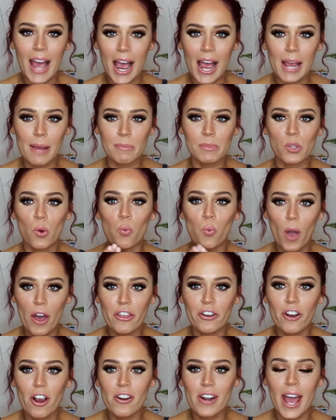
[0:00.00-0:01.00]
times
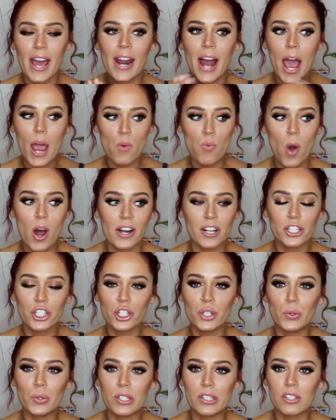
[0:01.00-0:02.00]
whether or not I wanted
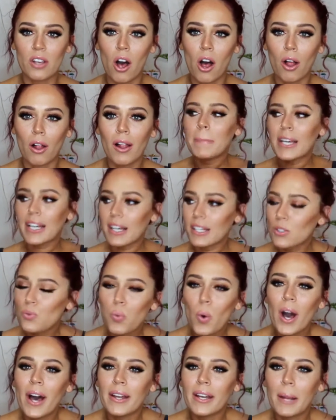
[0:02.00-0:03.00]
to do this haul because
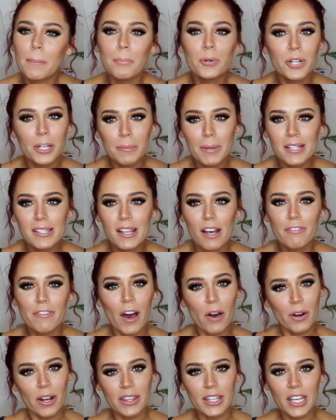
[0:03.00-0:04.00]
one, I'm putting myself
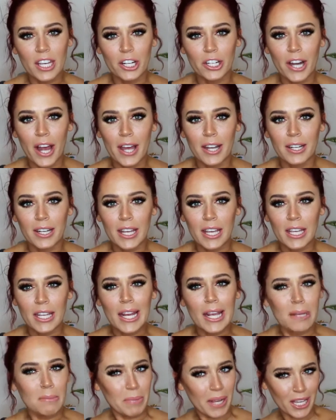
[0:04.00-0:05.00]
out on the internet
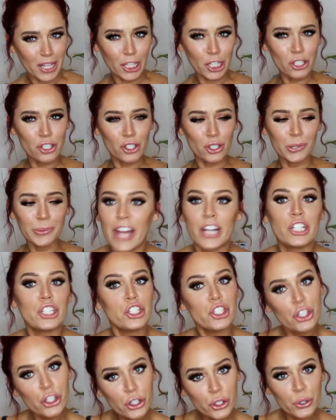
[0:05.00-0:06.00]
in a bathing suit
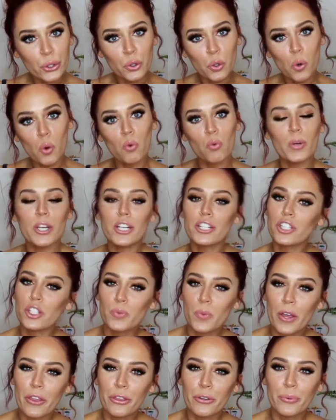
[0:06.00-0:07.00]
and two, we
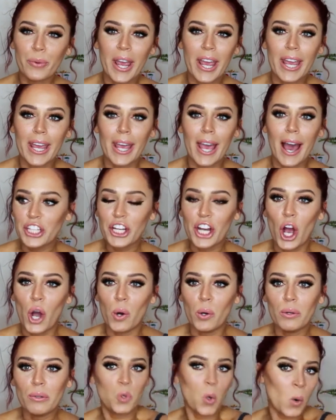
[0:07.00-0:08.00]
just went through a, you
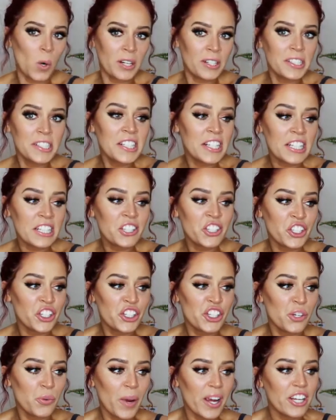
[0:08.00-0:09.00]
know, quarantine
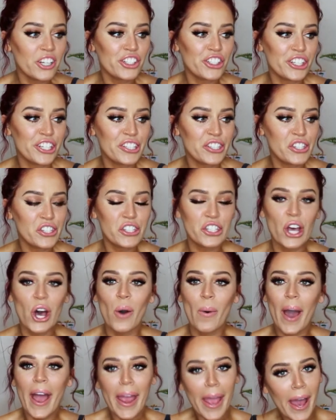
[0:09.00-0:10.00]
situation
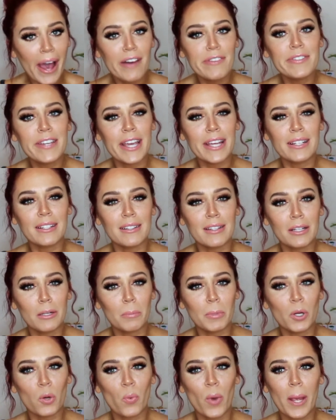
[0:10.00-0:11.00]
so I have gained a little
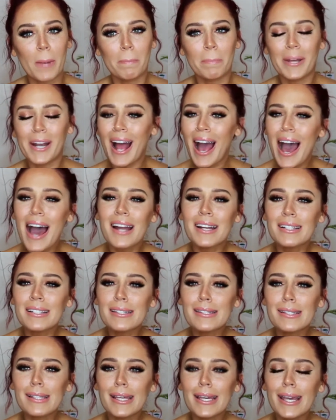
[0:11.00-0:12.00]
bit of weight but
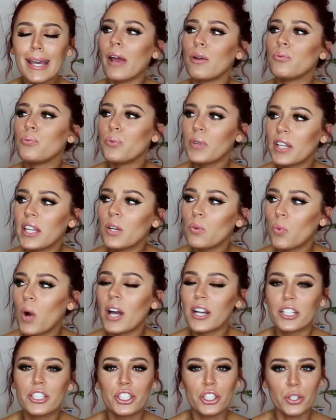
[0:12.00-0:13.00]
honestly, I really
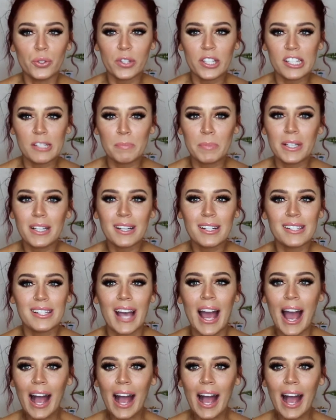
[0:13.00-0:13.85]
wanted to do this because